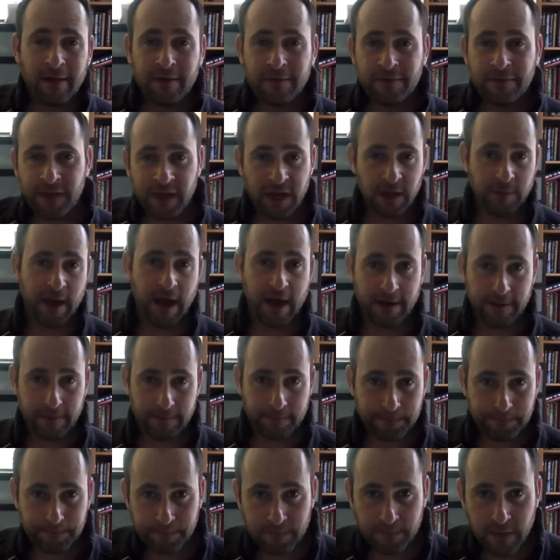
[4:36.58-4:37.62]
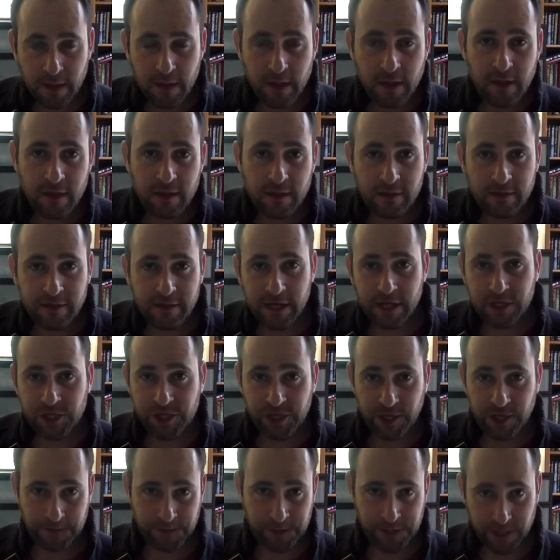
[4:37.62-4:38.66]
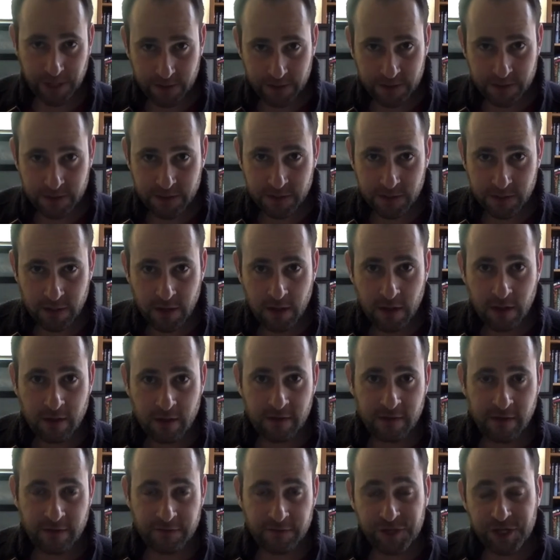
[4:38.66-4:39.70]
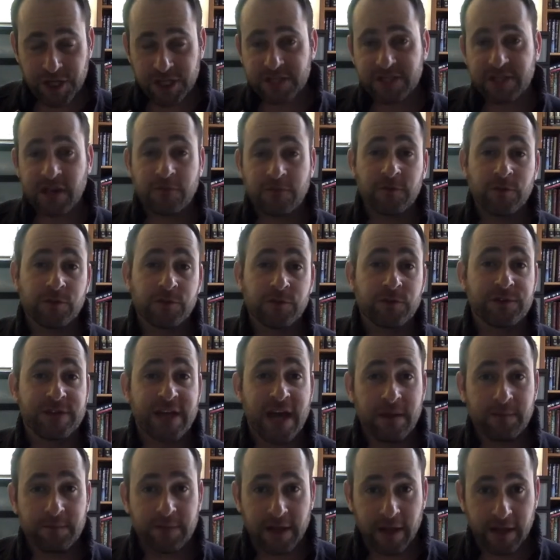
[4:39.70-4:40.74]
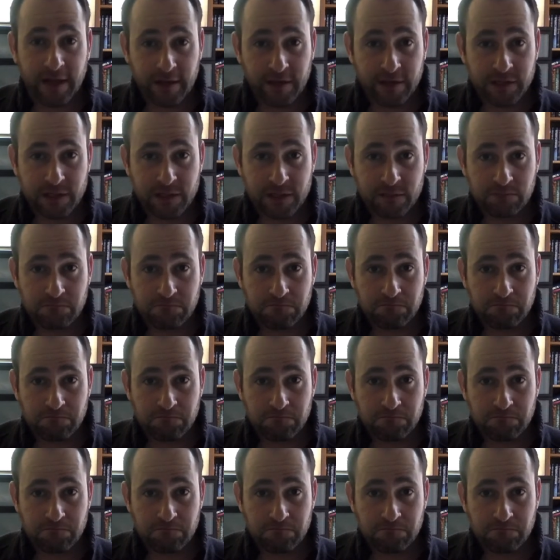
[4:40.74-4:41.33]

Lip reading: Think about it. The Egyptians, they've just suffered through 10 plagues.